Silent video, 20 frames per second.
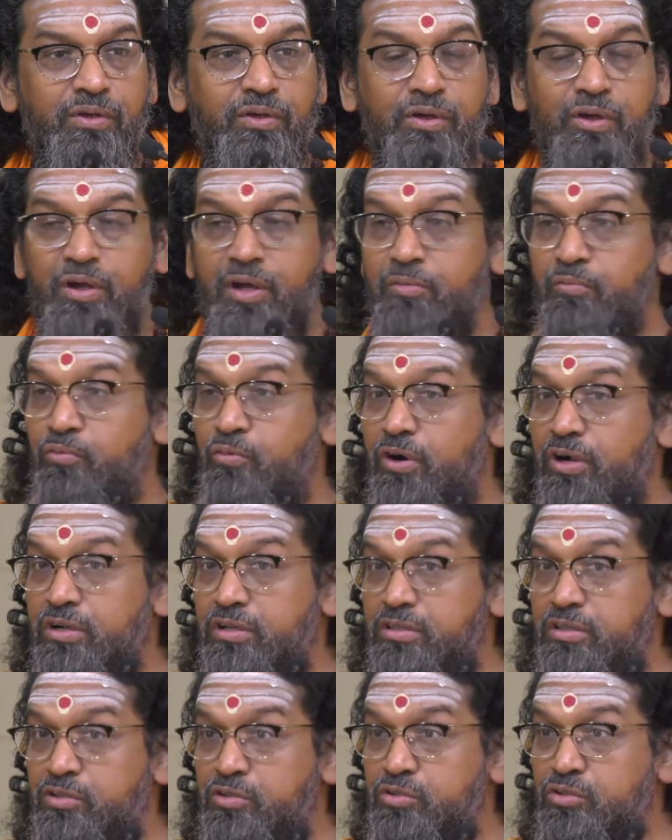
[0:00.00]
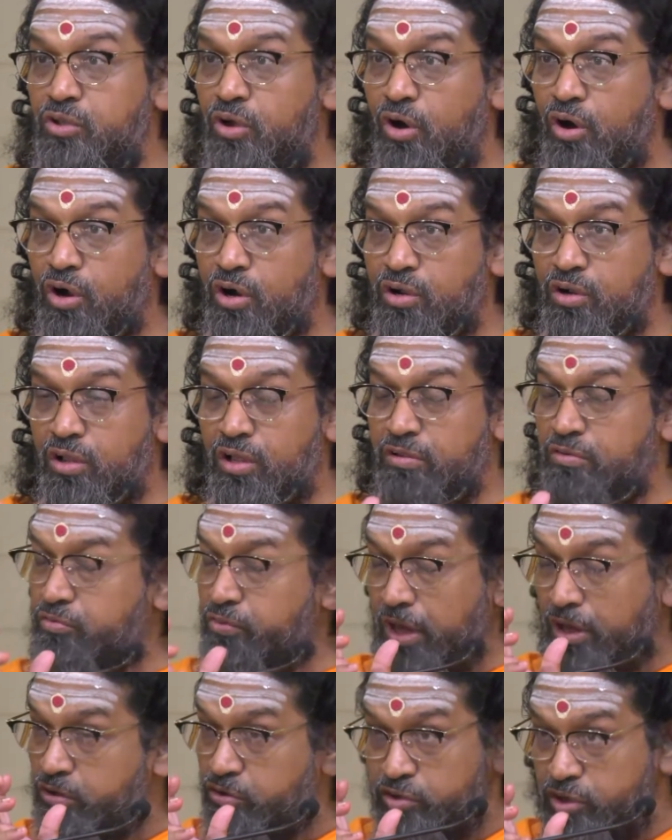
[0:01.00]
about this thought,
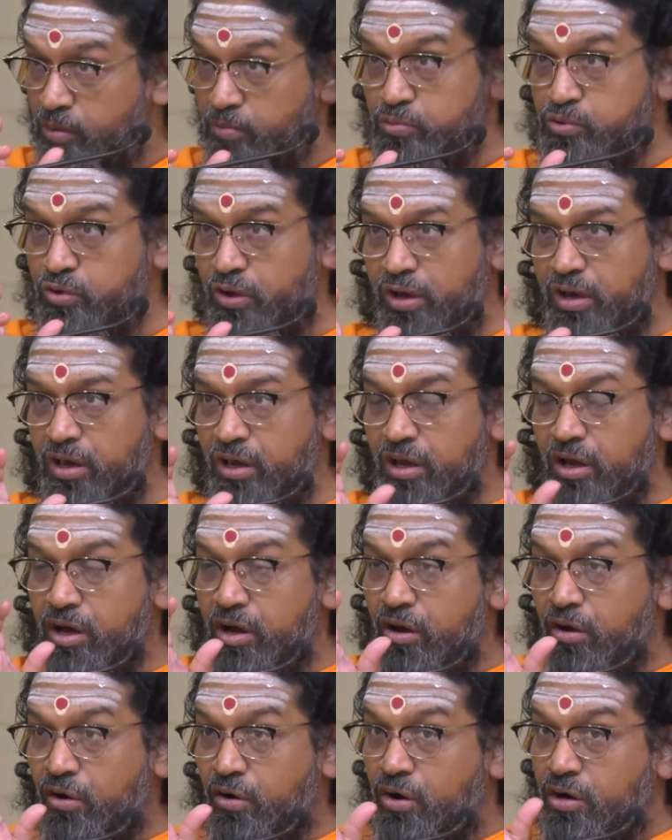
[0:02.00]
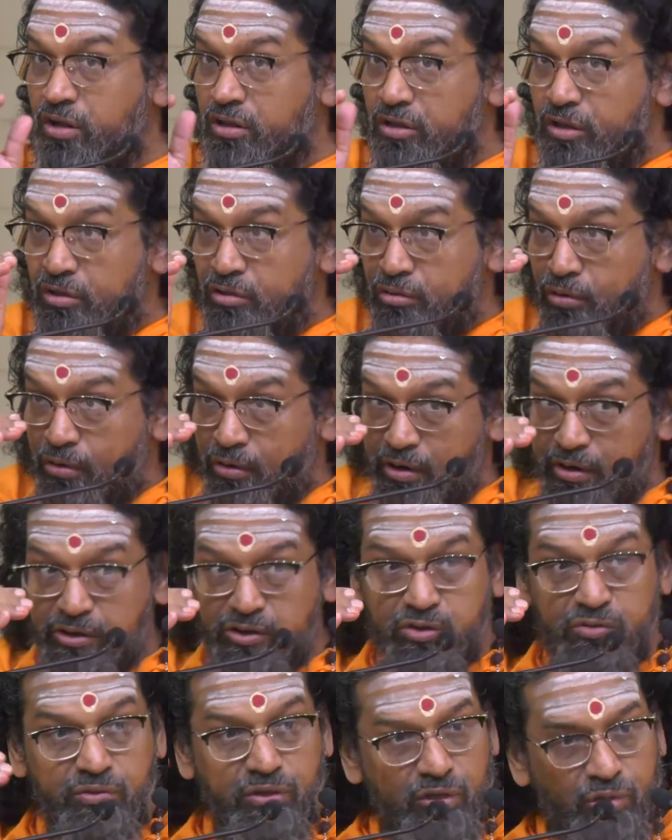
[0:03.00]
is extreme joy, all other
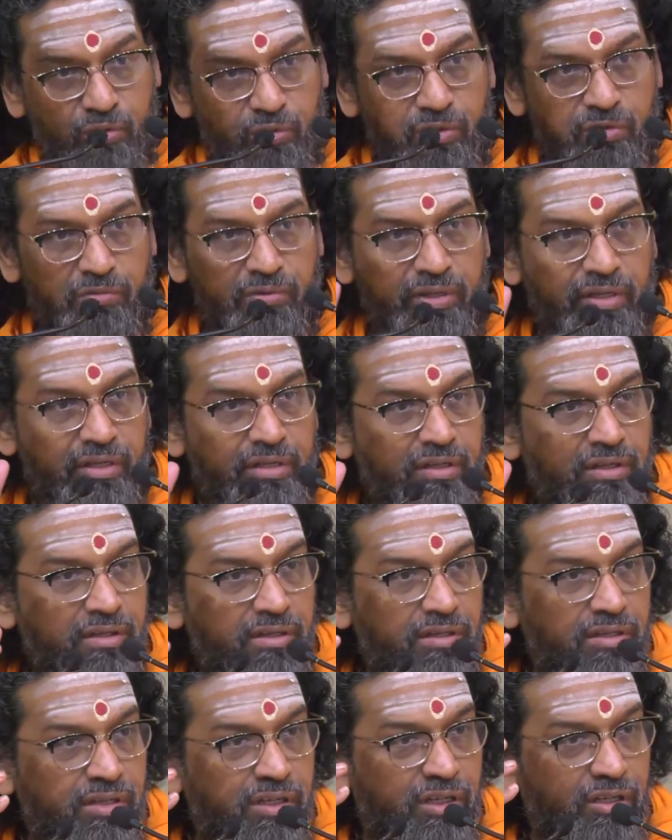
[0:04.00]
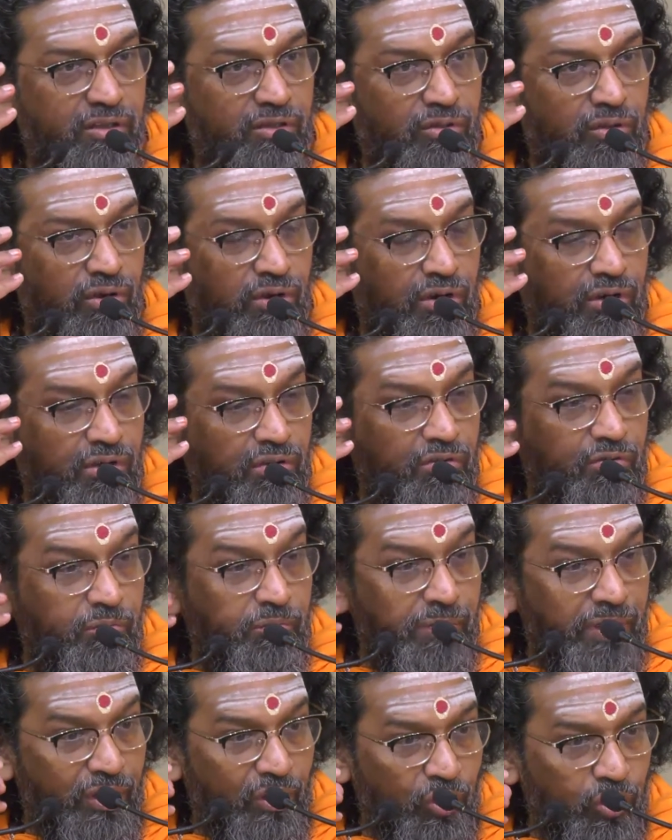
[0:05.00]
thoughts will go away. And thought of
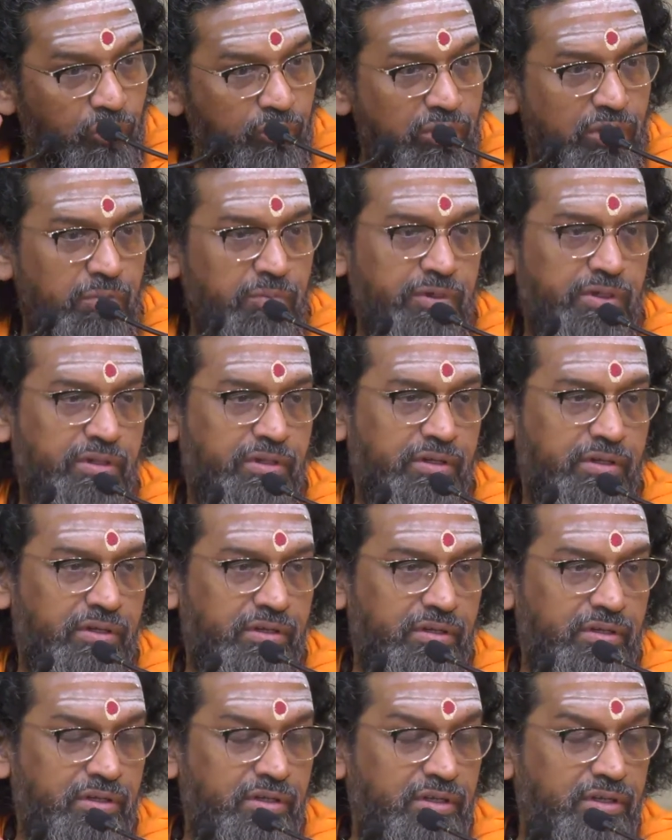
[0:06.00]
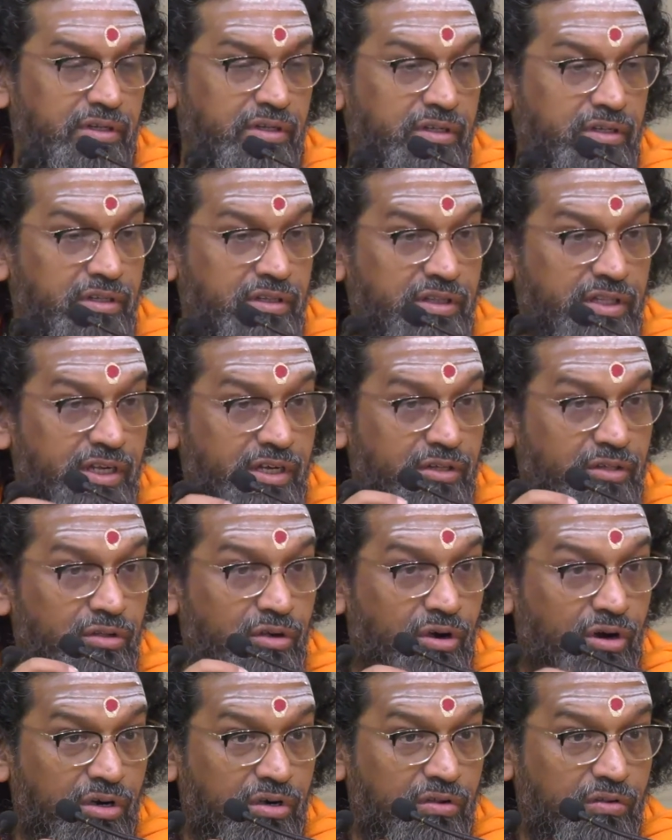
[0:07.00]
mango will be there. In that
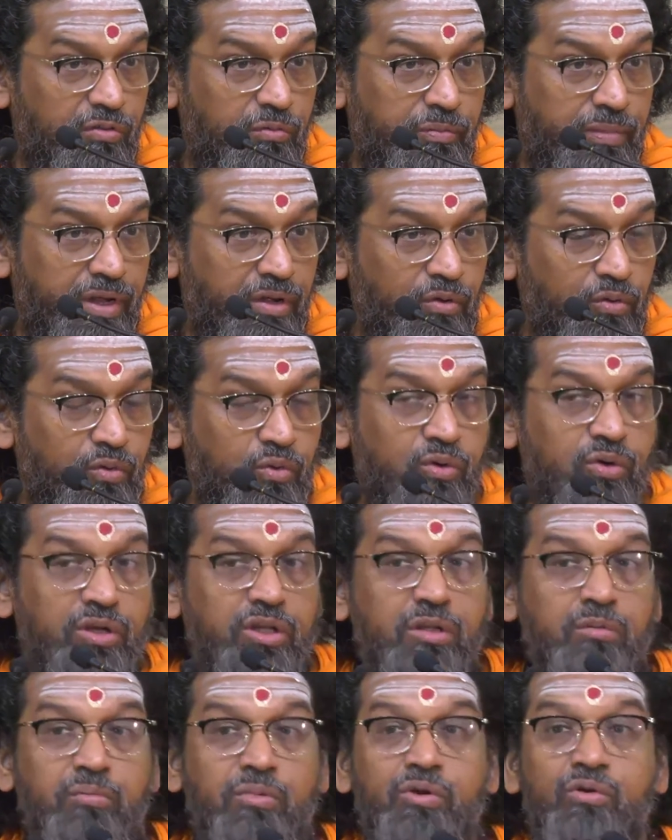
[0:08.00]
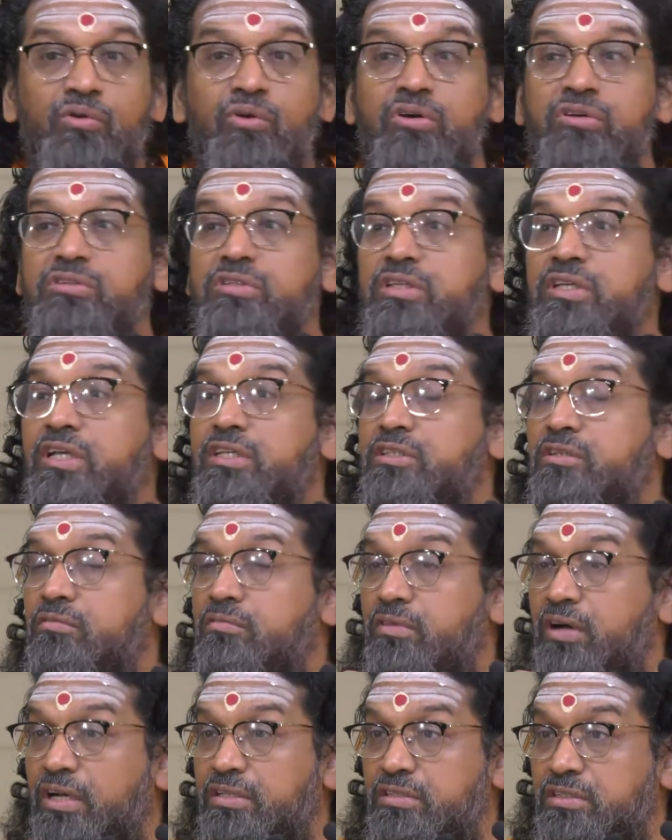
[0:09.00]
thought of mango, because he has a
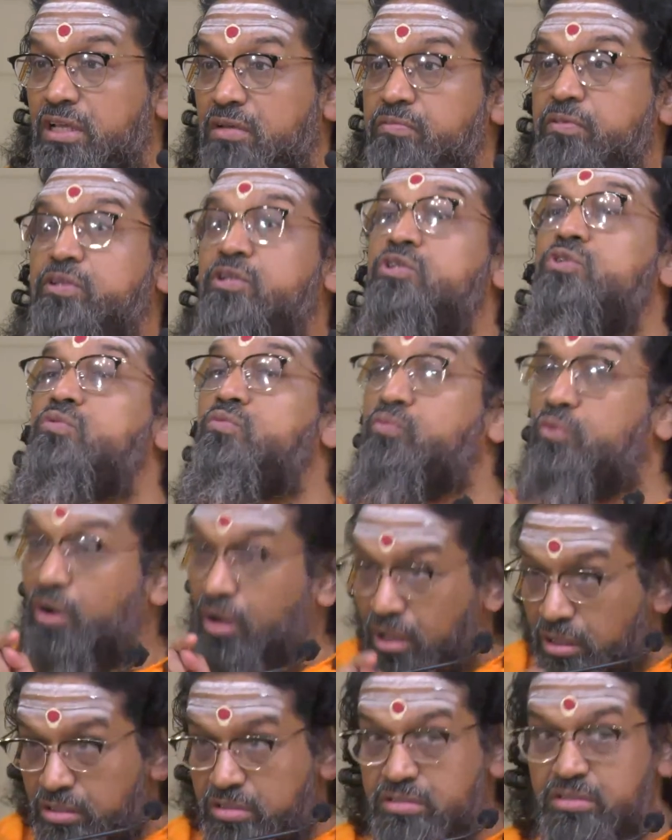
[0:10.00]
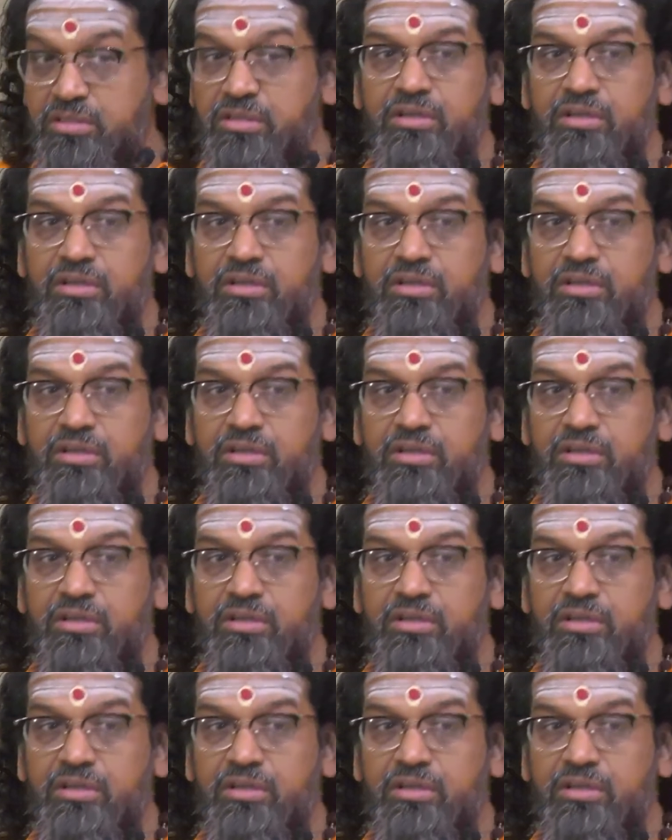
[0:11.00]
vasana which is false,